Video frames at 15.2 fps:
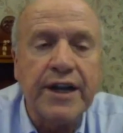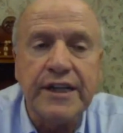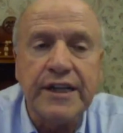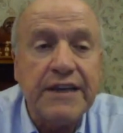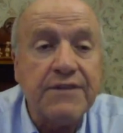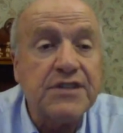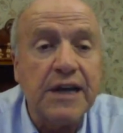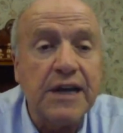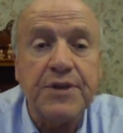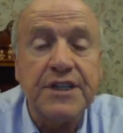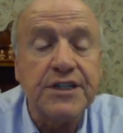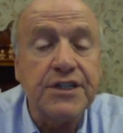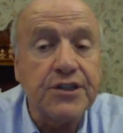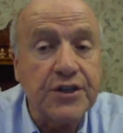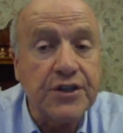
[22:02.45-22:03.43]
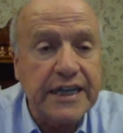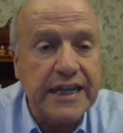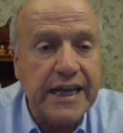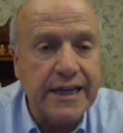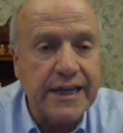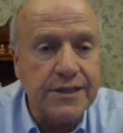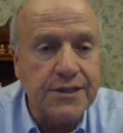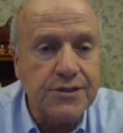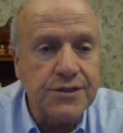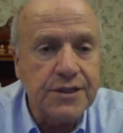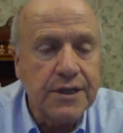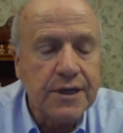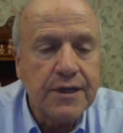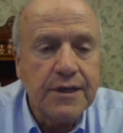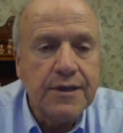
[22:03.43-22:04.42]
to leave something to their kids.
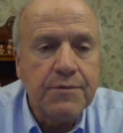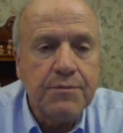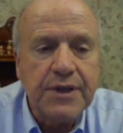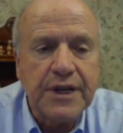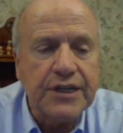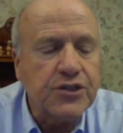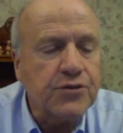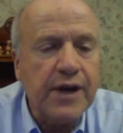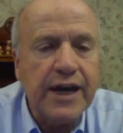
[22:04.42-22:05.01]
Right. I try